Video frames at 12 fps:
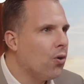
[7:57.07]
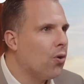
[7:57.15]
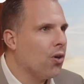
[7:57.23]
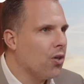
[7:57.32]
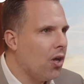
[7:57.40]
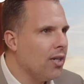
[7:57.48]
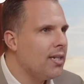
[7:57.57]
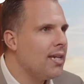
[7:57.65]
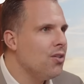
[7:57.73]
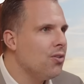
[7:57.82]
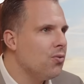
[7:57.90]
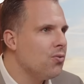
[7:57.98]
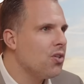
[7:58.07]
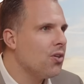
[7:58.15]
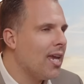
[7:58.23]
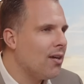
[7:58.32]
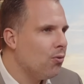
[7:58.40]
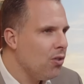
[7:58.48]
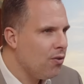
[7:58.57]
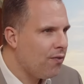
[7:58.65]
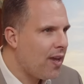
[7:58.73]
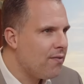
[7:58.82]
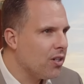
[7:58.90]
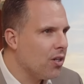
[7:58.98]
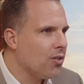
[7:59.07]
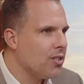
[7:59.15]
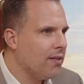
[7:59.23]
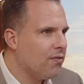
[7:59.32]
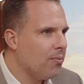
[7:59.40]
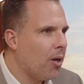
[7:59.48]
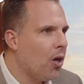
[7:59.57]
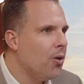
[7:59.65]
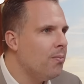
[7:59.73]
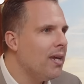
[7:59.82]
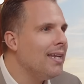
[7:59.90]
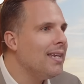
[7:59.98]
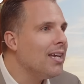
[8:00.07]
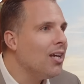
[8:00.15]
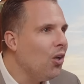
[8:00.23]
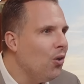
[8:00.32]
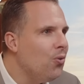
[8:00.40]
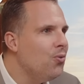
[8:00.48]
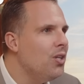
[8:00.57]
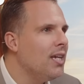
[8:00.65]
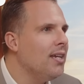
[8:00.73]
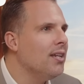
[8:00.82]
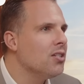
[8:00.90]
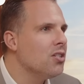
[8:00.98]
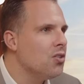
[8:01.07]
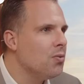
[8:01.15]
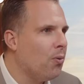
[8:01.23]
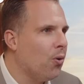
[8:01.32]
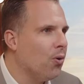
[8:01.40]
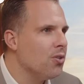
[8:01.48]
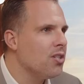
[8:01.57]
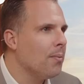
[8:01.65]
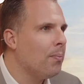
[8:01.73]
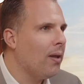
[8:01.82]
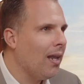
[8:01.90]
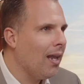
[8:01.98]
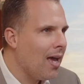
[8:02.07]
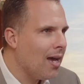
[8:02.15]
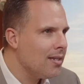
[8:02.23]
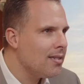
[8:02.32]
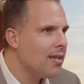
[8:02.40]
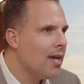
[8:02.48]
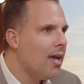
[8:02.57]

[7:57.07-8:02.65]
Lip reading: or on holiday, you can also get all your favorite content from home, including sports. Plus,